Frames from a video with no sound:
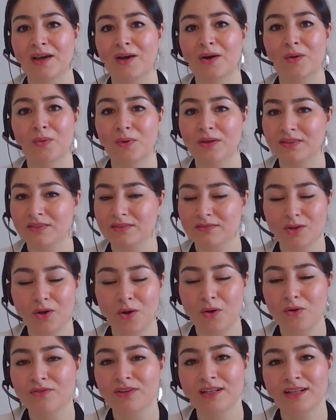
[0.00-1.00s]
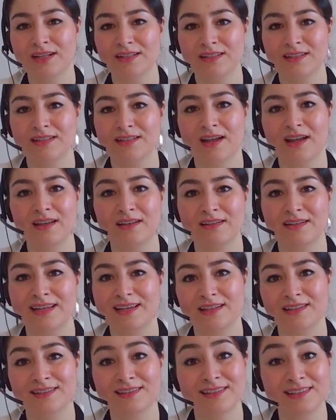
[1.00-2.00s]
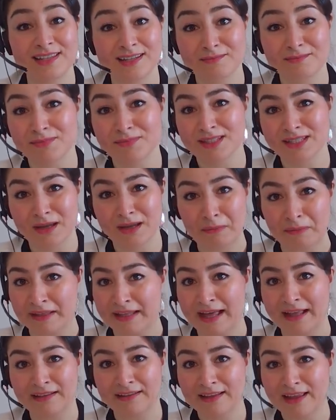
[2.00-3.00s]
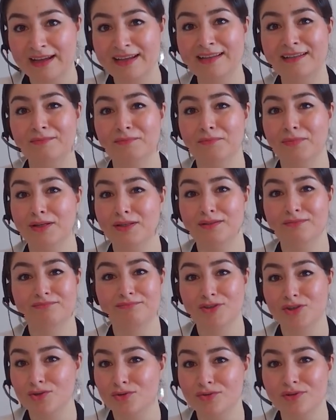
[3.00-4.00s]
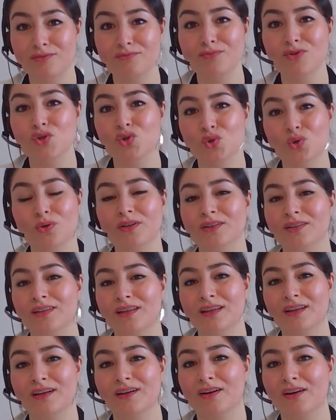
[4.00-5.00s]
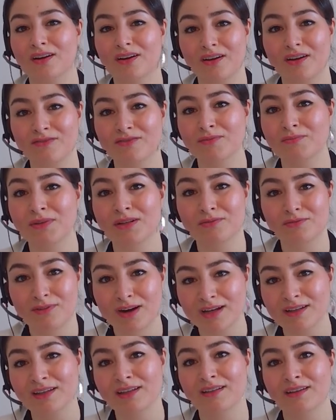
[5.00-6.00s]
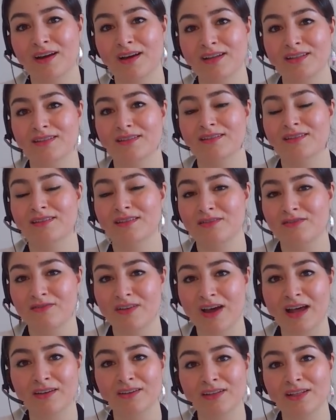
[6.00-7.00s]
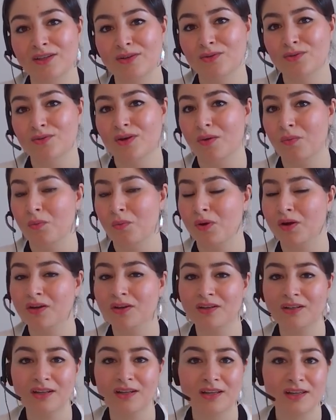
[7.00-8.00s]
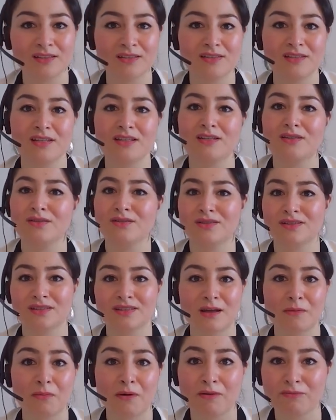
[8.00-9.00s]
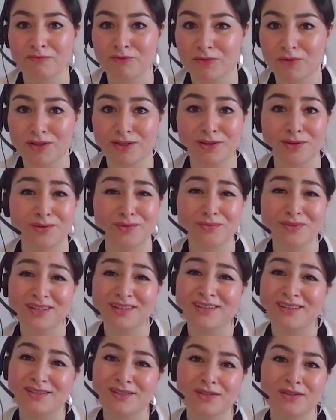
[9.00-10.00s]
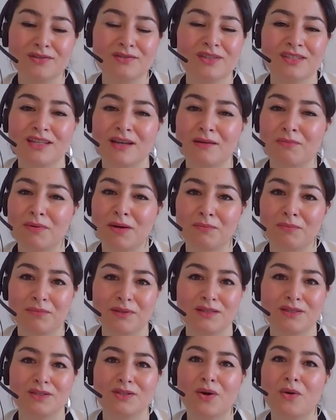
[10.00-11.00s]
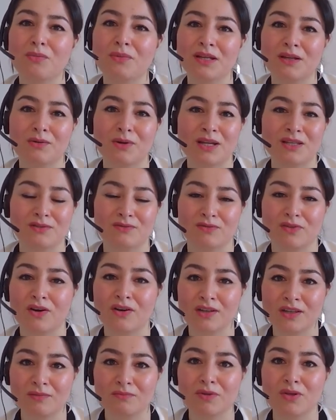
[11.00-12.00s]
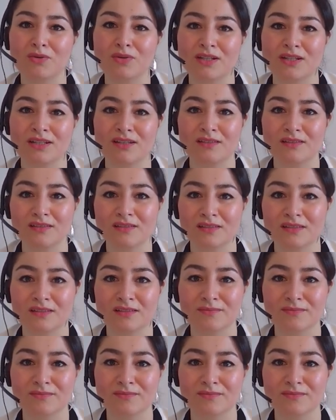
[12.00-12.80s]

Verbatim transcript: what COVID has done is dim some of that light, but you can be sure that our government recognizes their value and we're going to continue to step up for you because you step up in so many ways for our communities.